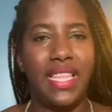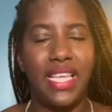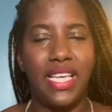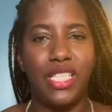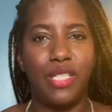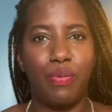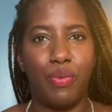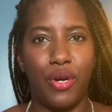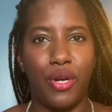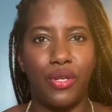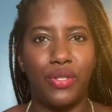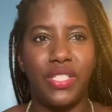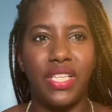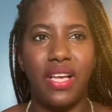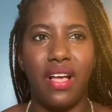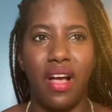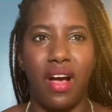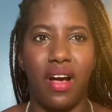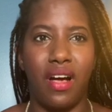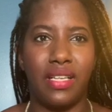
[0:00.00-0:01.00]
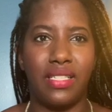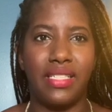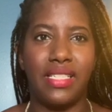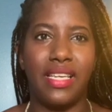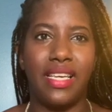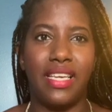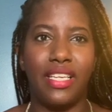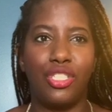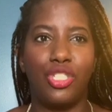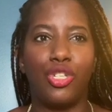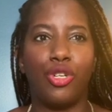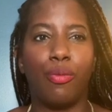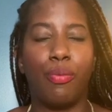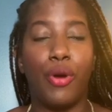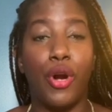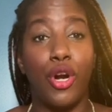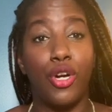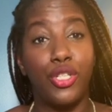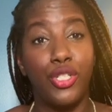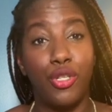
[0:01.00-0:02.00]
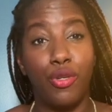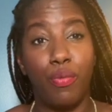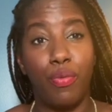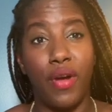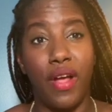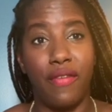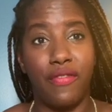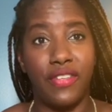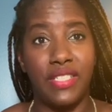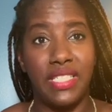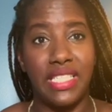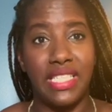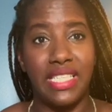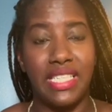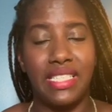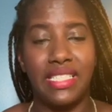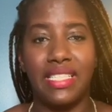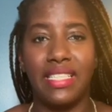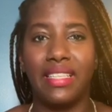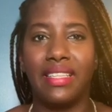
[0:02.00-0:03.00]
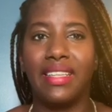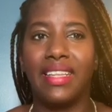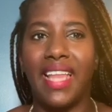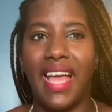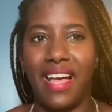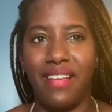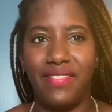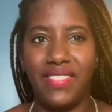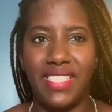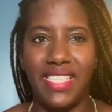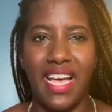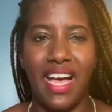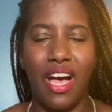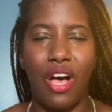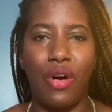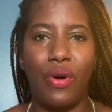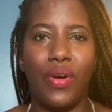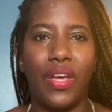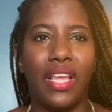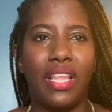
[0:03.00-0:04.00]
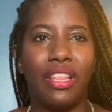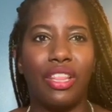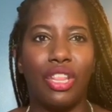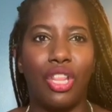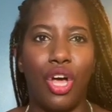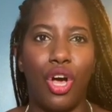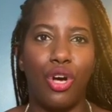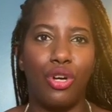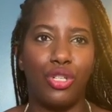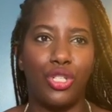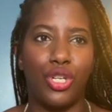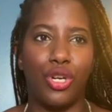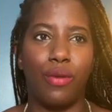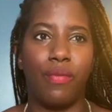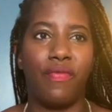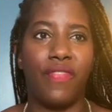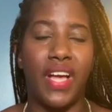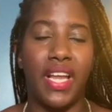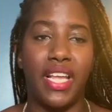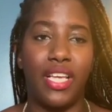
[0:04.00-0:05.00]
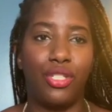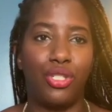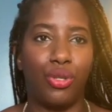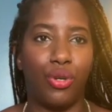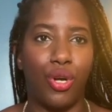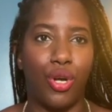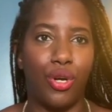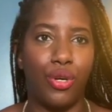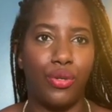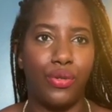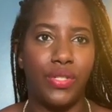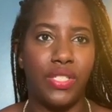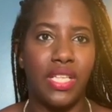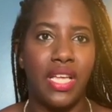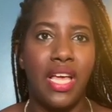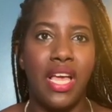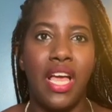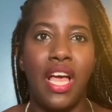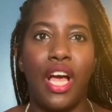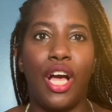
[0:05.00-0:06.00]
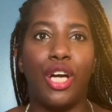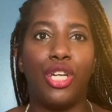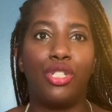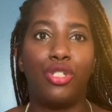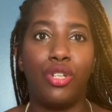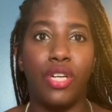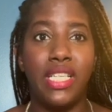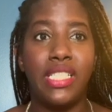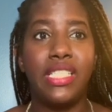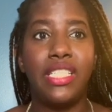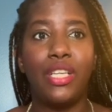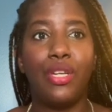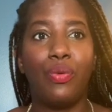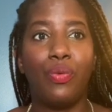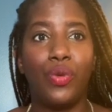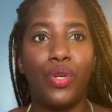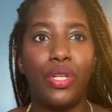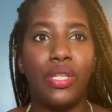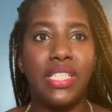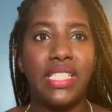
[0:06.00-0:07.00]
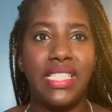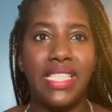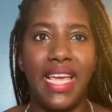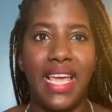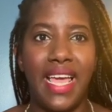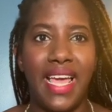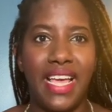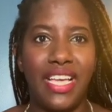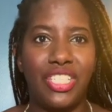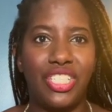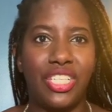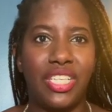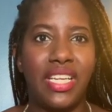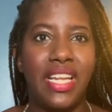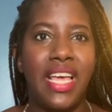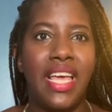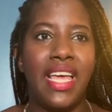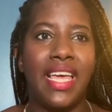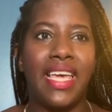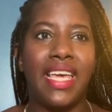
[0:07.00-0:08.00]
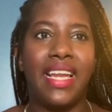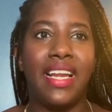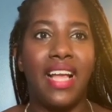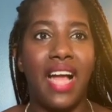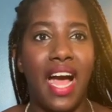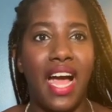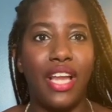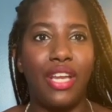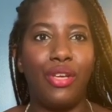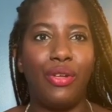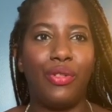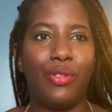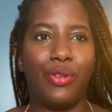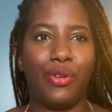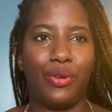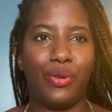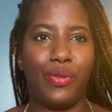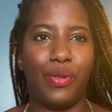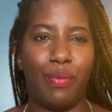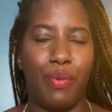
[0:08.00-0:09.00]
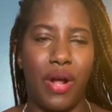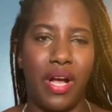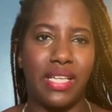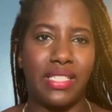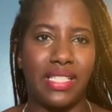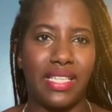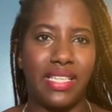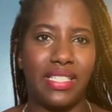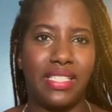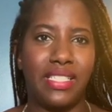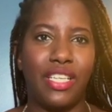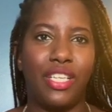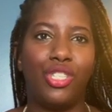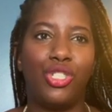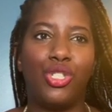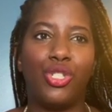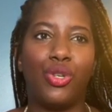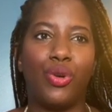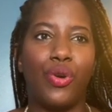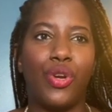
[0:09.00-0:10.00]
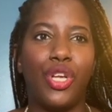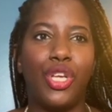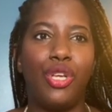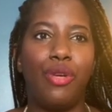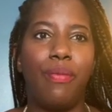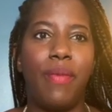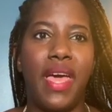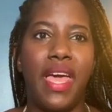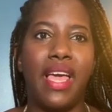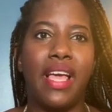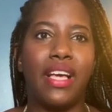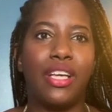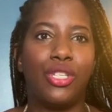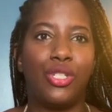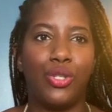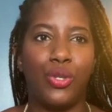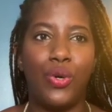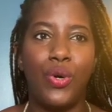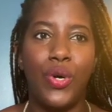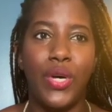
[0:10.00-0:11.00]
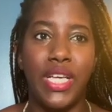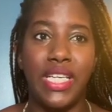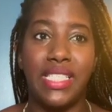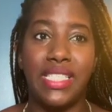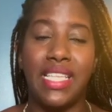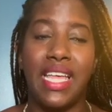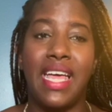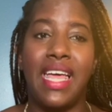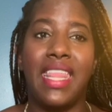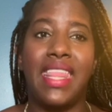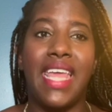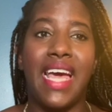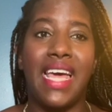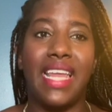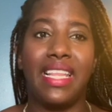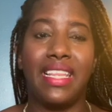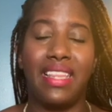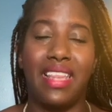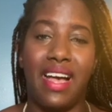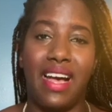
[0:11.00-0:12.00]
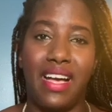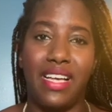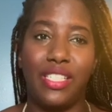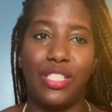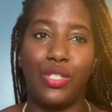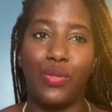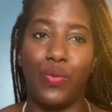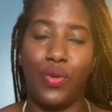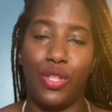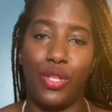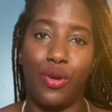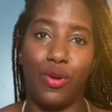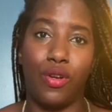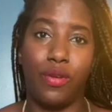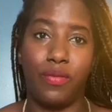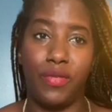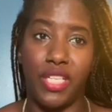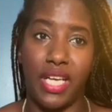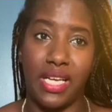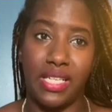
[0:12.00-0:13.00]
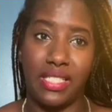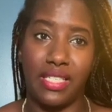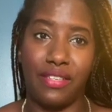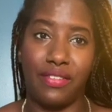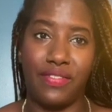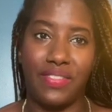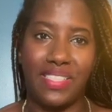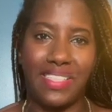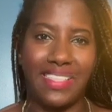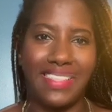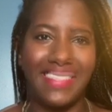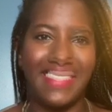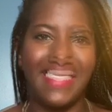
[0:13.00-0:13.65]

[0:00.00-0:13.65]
these pros and cons against your personal preferences, lifestyle, and long term financial goals. A trusted real estate agent can guide you through the process, ensuring you make a choice that aligns with your objectives.